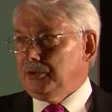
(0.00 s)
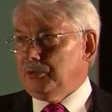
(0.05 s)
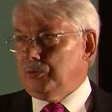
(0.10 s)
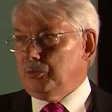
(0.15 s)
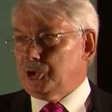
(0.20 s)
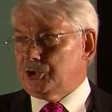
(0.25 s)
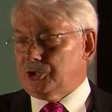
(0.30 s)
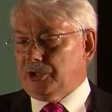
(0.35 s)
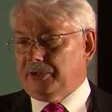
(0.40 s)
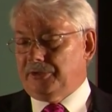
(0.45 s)

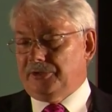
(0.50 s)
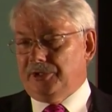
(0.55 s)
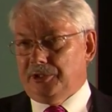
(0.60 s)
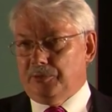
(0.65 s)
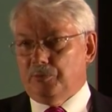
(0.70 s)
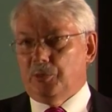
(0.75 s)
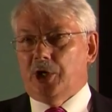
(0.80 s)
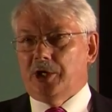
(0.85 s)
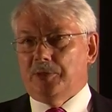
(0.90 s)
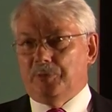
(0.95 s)
which I
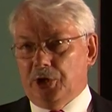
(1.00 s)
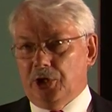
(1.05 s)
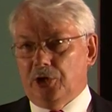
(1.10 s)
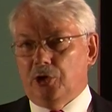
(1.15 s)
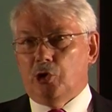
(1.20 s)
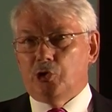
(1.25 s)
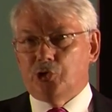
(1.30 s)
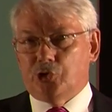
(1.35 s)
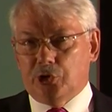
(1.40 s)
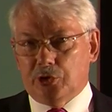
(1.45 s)
think might be a
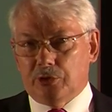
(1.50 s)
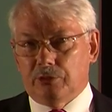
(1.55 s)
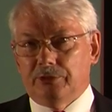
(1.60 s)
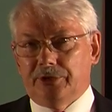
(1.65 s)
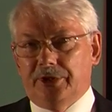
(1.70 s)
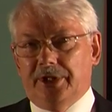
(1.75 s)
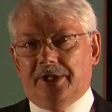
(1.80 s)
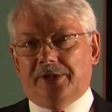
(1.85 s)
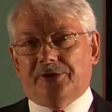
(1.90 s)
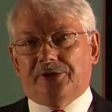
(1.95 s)
logical
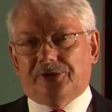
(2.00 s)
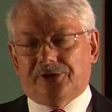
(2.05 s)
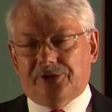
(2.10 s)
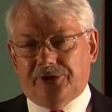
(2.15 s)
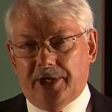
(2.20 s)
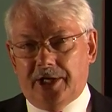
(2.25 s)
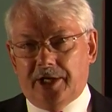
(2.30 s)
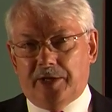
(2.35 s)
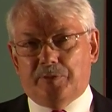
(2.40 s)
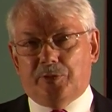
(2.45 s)
next
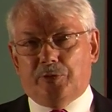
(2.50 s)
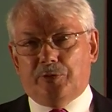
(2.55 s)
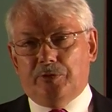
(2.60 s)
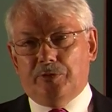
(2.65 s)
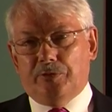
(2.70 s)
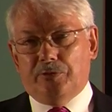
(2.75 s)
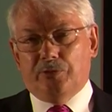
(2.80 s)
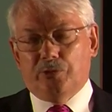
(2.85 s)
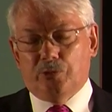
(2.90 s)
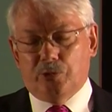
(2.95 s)
step
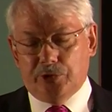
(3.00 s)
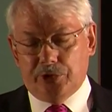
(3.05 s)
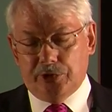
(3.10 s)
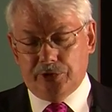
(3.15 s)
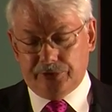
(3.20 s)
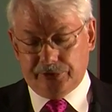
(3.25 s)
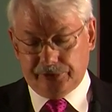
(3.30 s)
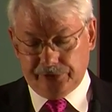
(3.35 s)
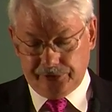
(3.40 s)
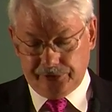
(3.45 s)
for you to